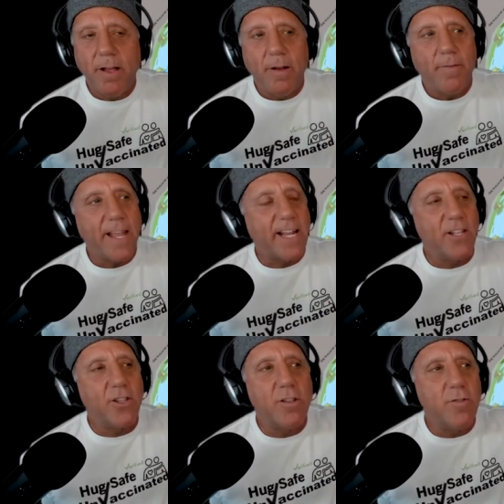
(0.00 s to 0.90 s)
They
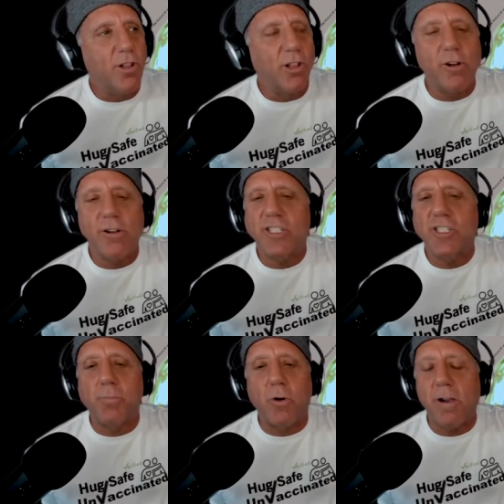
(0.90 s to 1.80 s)
can learn a
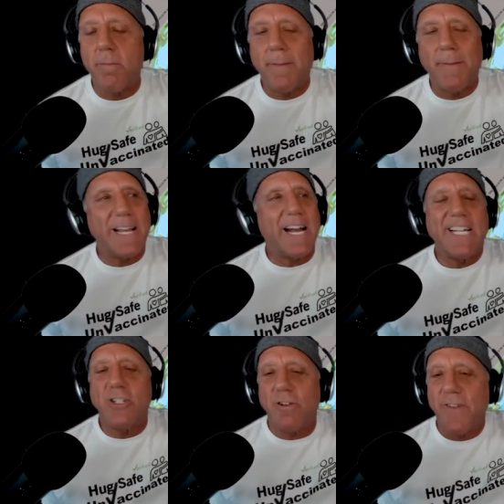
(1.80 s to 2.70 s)
sport, maybe
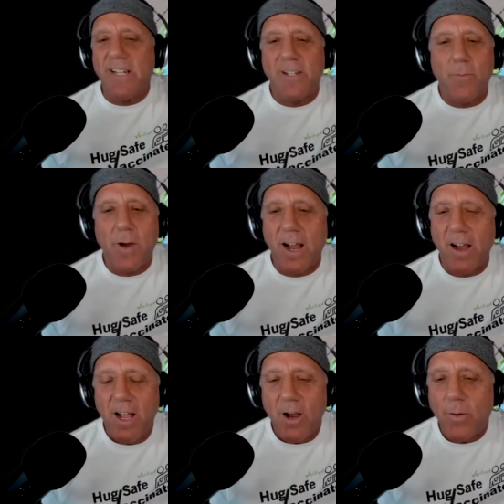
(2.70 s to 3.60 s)
kite surfing
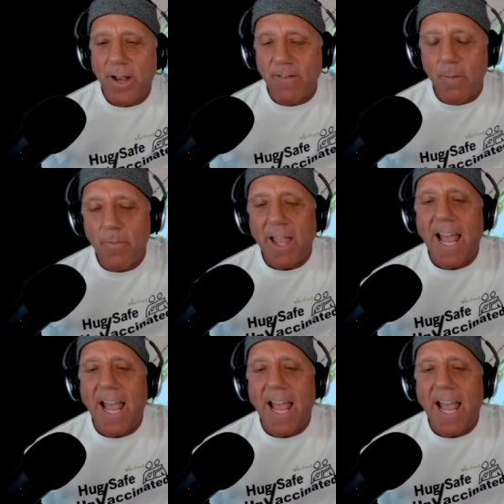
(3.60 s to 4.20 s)
somewhere, whatever.